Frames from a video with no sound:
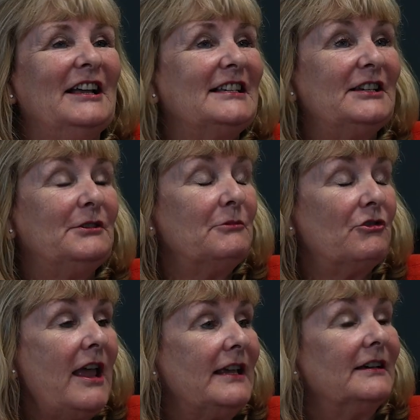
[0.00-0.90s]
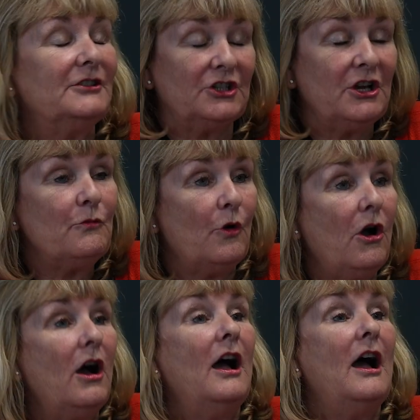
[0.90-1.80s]
I said to him, great. Do you know
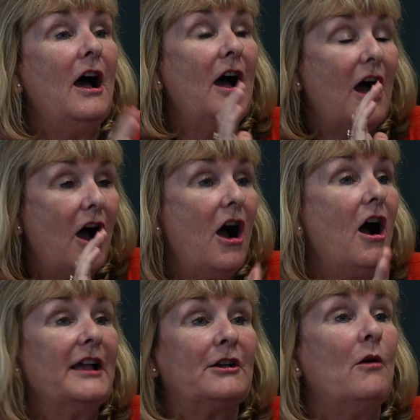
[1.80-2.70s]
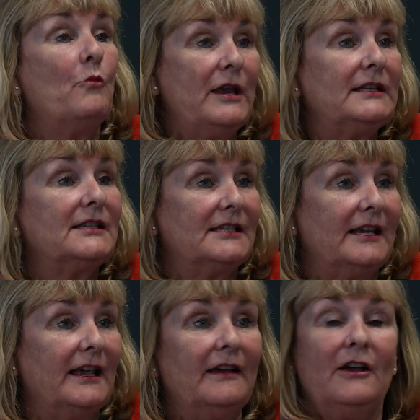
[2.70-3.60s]
what? I can't wait to
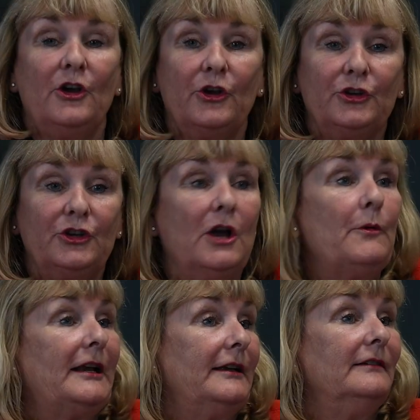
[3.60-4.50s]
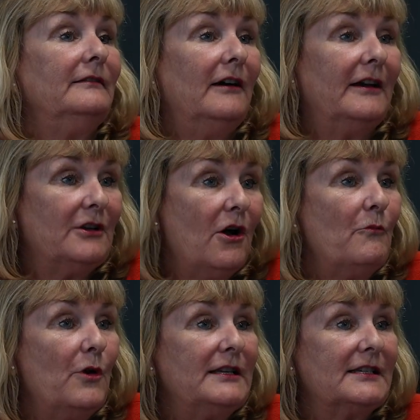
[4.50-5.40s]
see it. Go at it. I
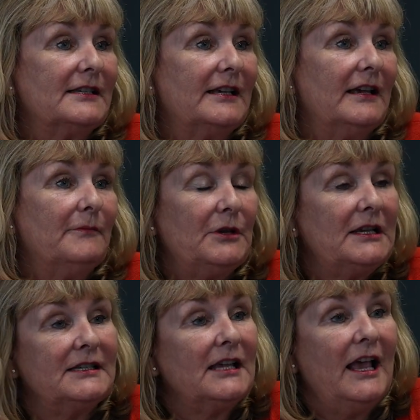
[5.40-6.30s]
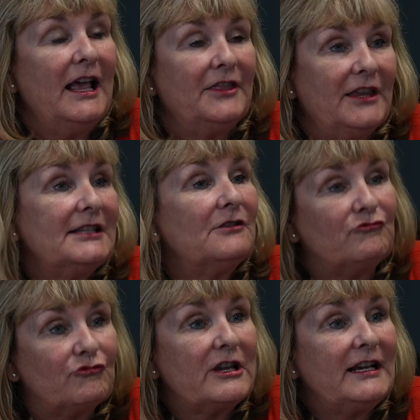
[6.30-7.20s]
can't wait to see it. Because that's a
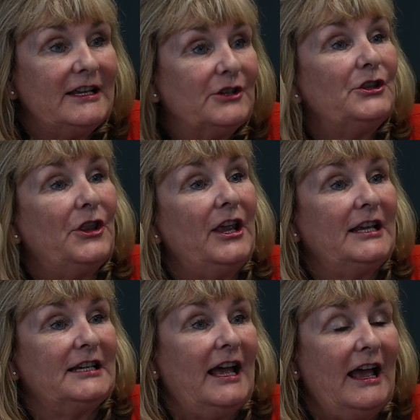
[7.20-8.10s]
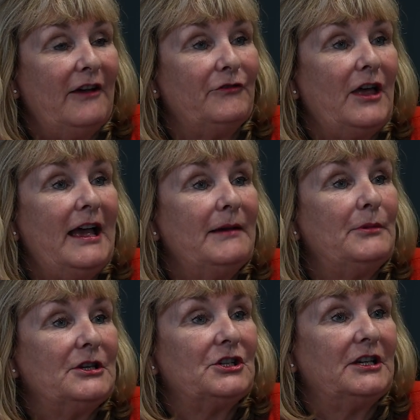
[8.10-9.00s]
really good thing to have. That
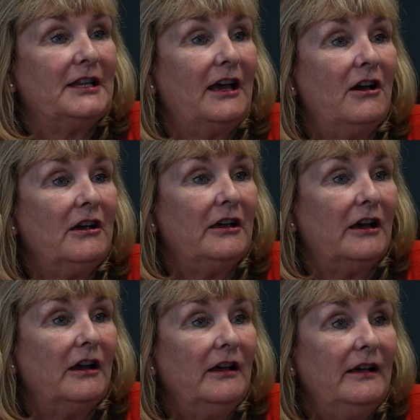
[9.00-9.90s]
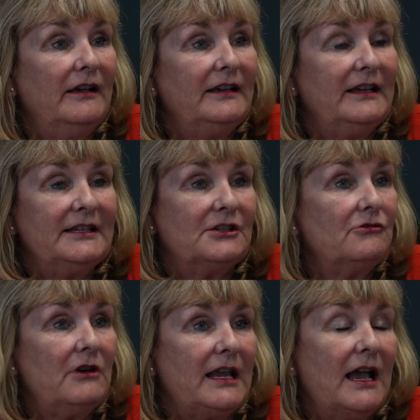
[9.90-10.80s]
ambition and that hunger is
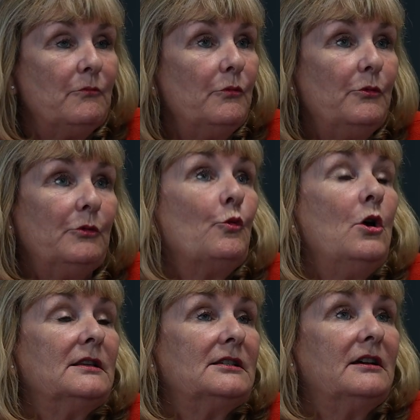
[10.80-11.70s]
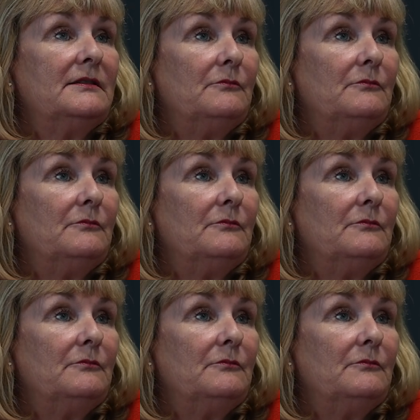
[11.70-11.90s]
great. And whilst